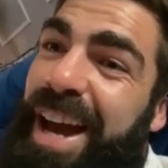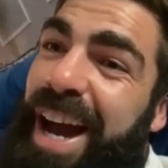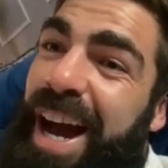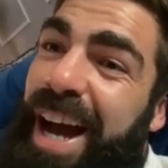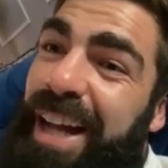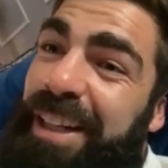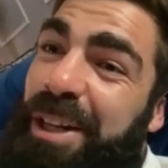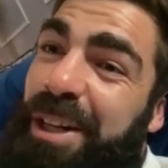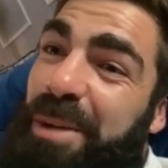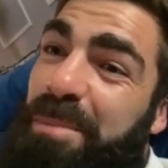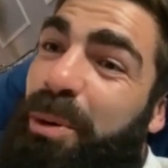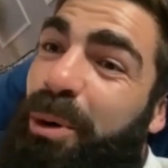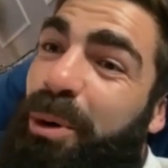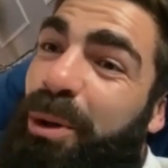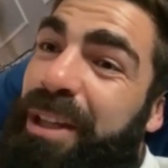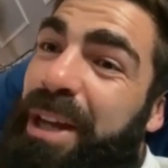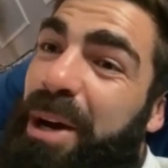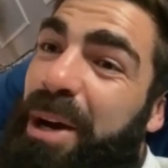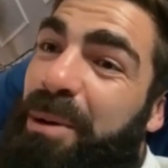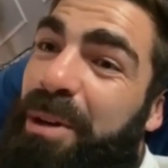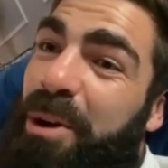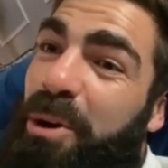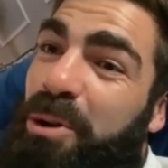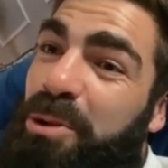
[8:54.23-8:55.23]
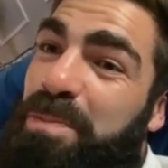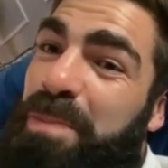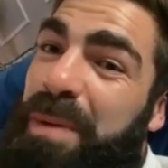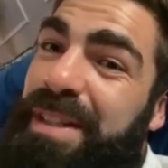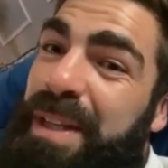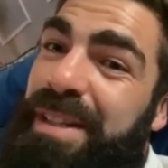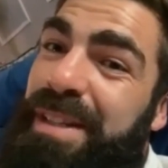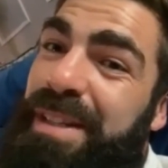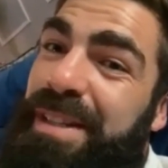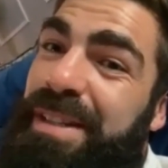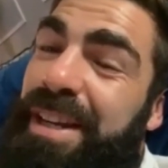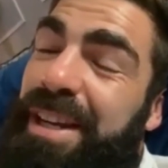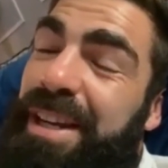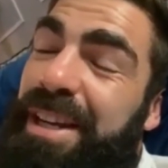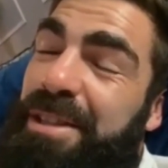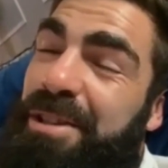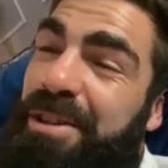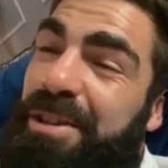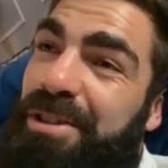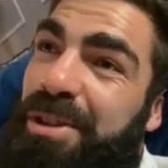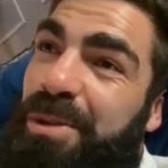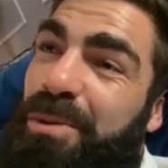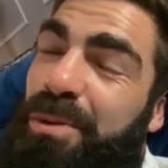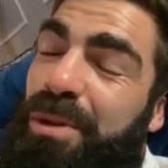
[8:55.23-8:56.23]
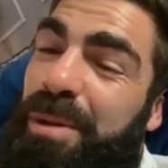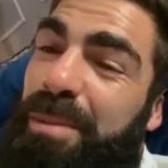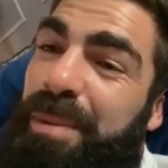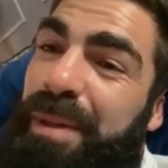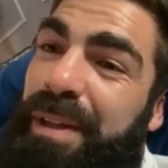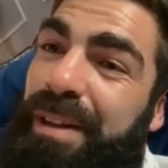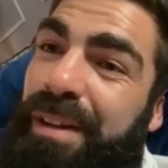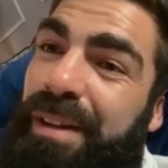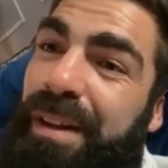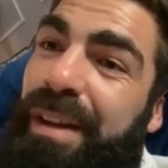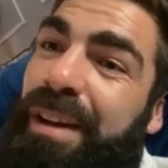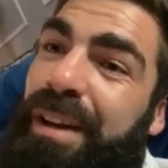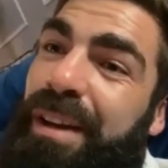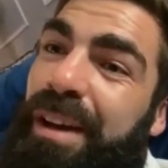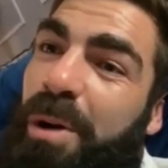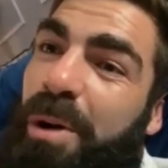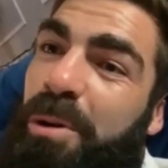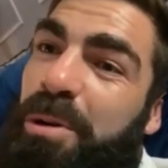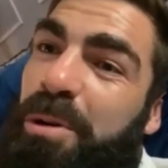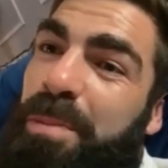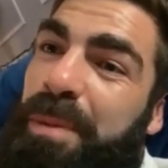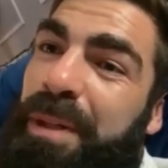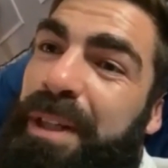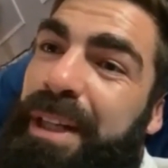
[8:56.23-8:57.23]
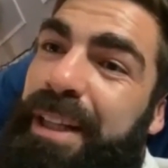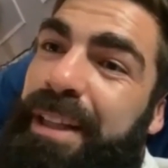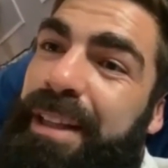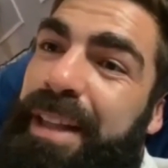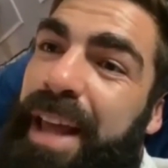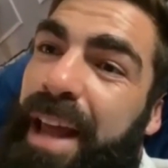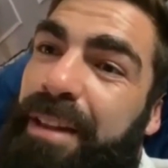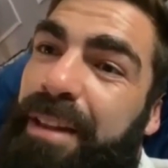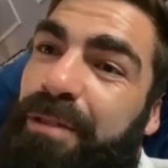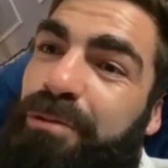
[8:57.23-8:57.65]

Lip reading: and then I pulled out those business things because I would have been in debt